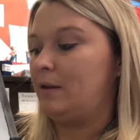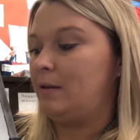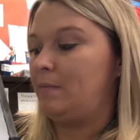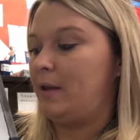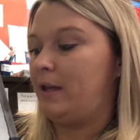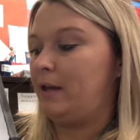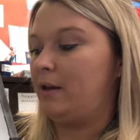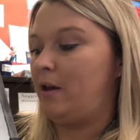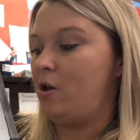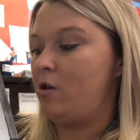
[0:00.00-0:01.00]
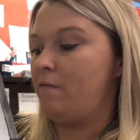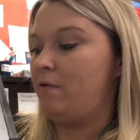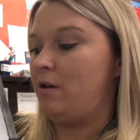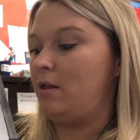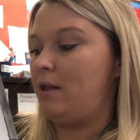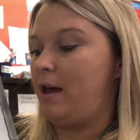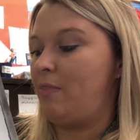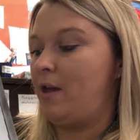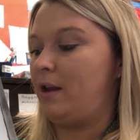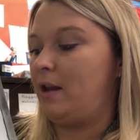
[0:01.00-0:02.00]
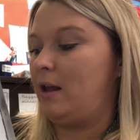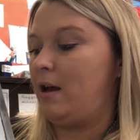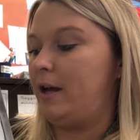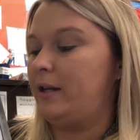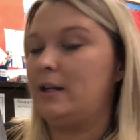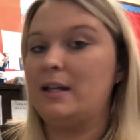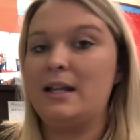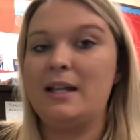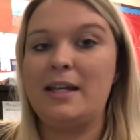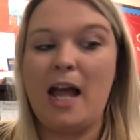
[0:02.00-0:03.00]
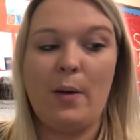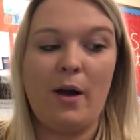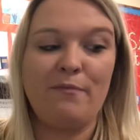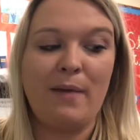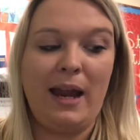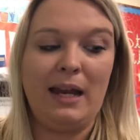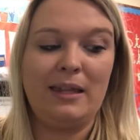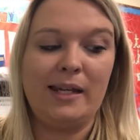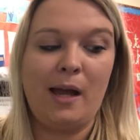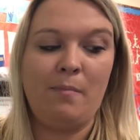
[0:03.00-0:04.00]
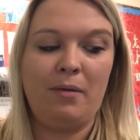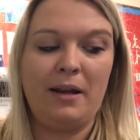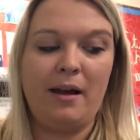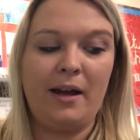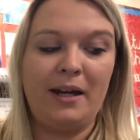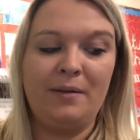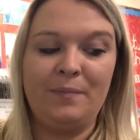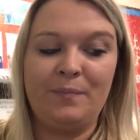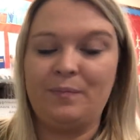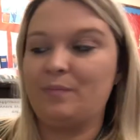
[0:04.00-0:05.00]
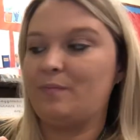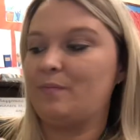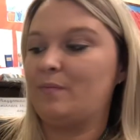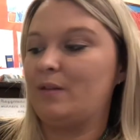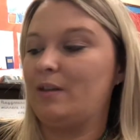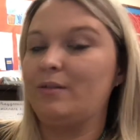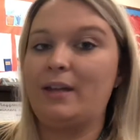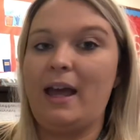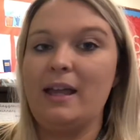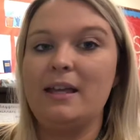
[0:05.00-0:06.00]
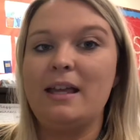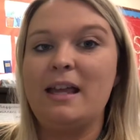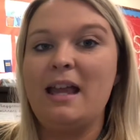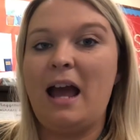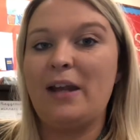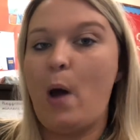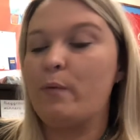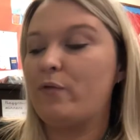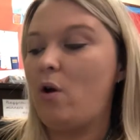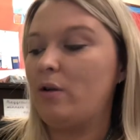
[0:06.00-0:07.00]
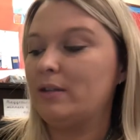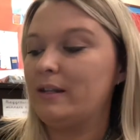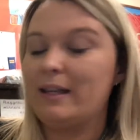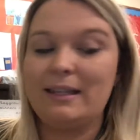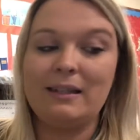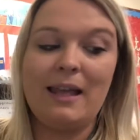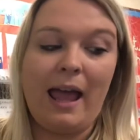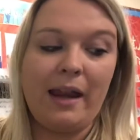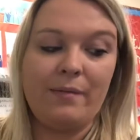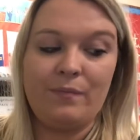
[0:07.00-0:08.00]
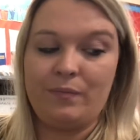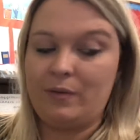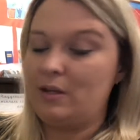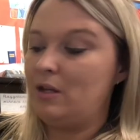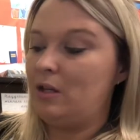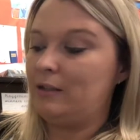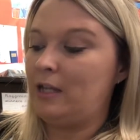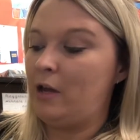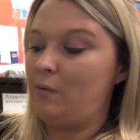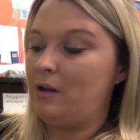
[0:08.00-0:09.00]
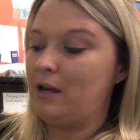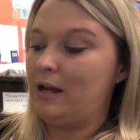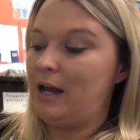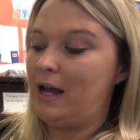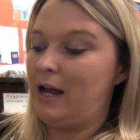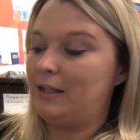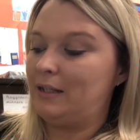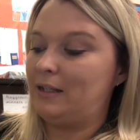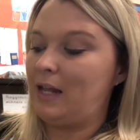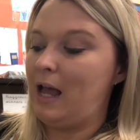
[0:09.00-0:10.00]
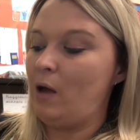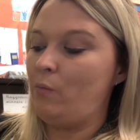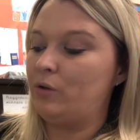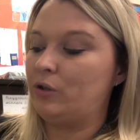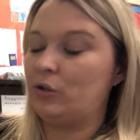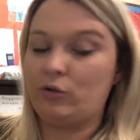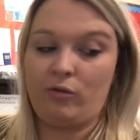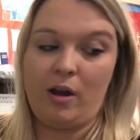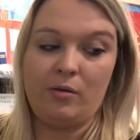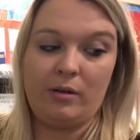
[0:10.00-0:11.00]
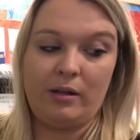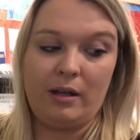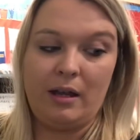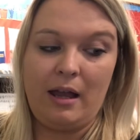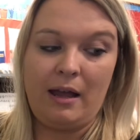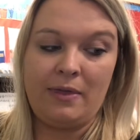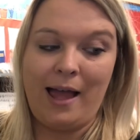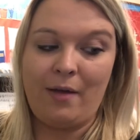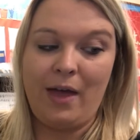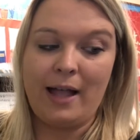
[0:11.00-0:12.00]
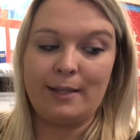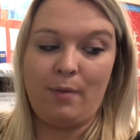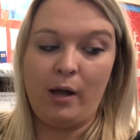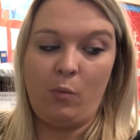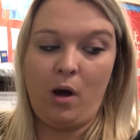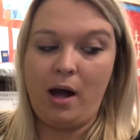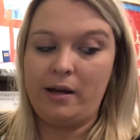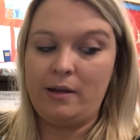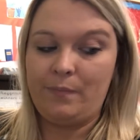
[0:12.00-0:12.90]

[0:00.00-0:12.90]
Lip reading: Make an oval and then a line. Now I've made the number 9. Okay, and now we've got 10. So, a downward stroke. Now that's my 1.